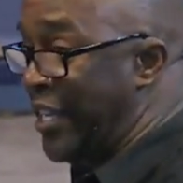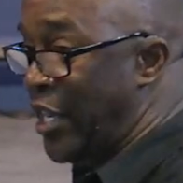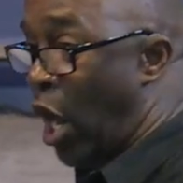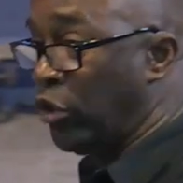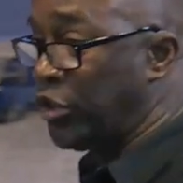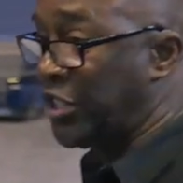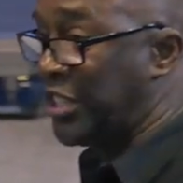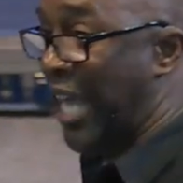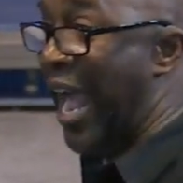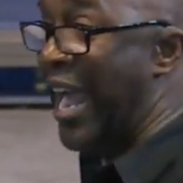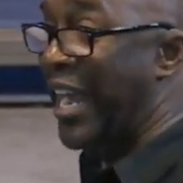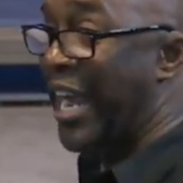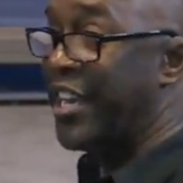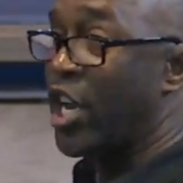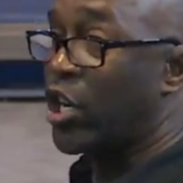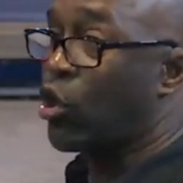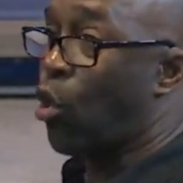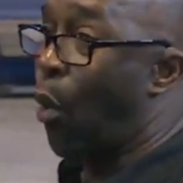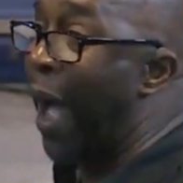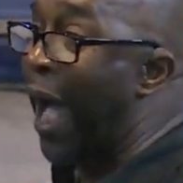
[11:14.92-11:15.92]
don't sing
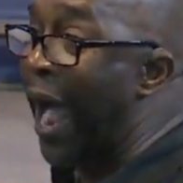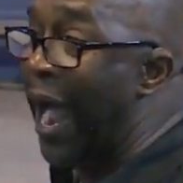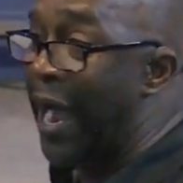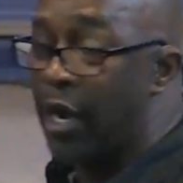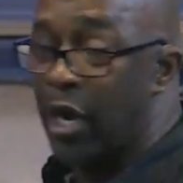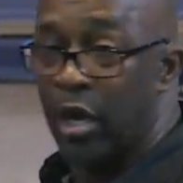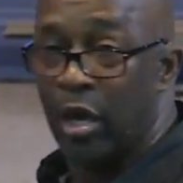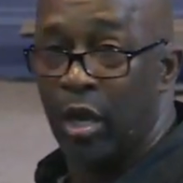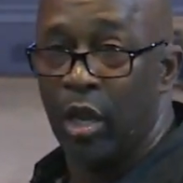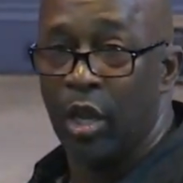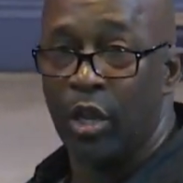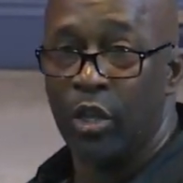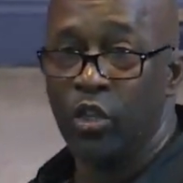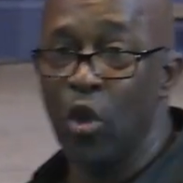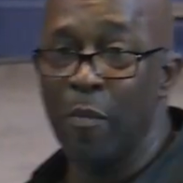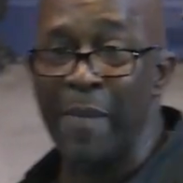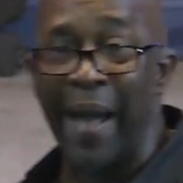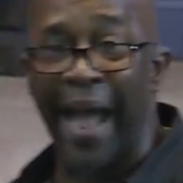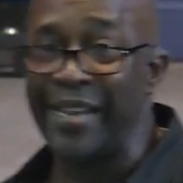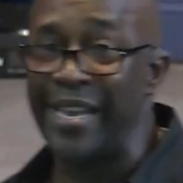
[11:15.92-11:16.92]
in the choir.
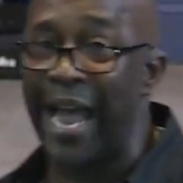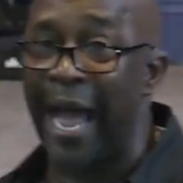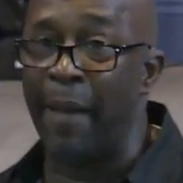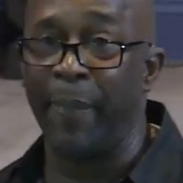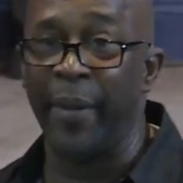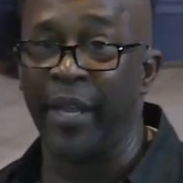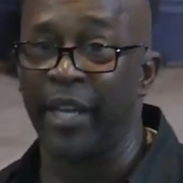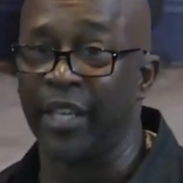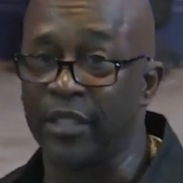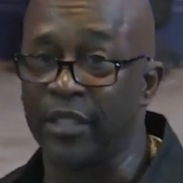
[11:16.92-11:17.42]
You might not be